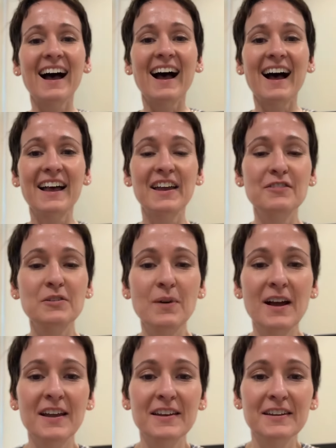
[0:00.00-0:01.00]
Hi
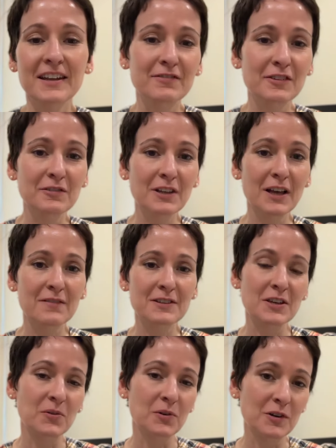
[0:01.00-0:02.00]
everyone, if you loved
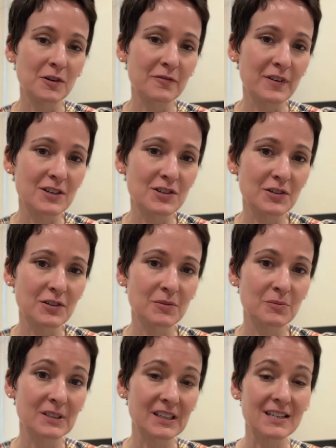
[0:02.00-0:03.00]
the orofacial
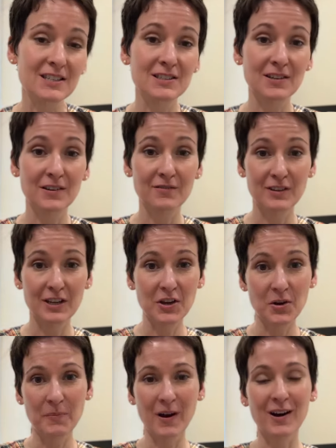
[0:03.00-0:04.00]
release
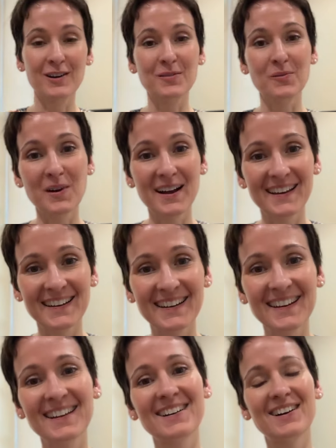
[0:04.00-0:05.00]
video part
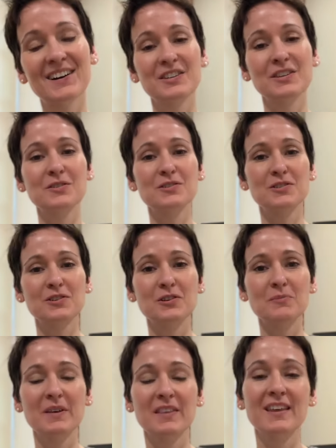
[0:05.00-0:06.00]
1 on
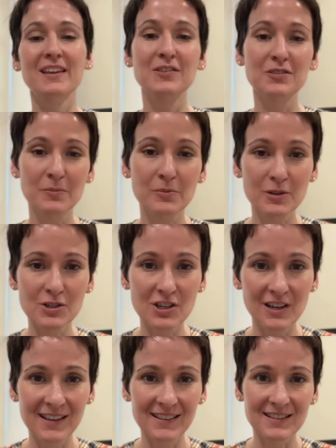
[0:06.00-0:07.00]
YouTube, then you'll
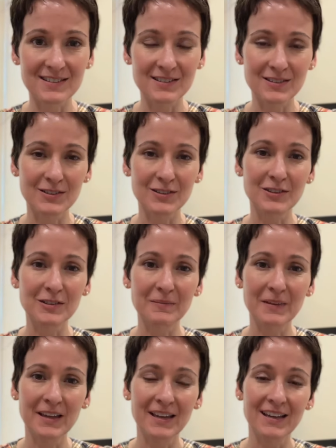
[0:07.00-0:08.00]
appreciate this little
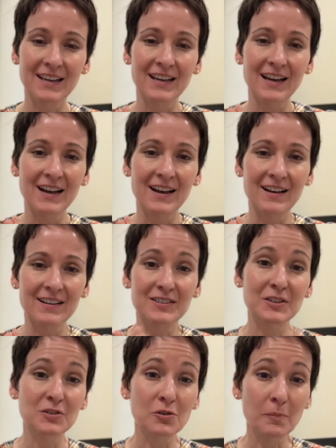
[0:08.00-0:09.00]

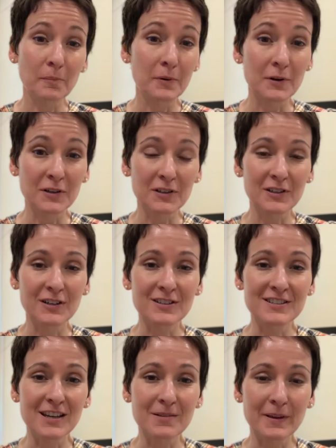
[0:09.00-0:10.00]
clinical pearl or
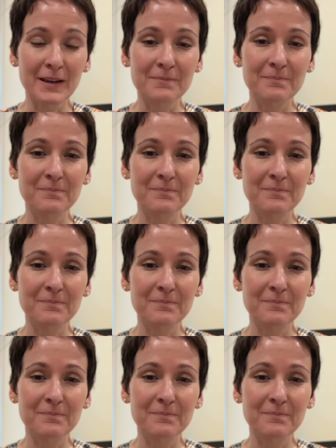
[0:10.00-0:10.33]
tidbit.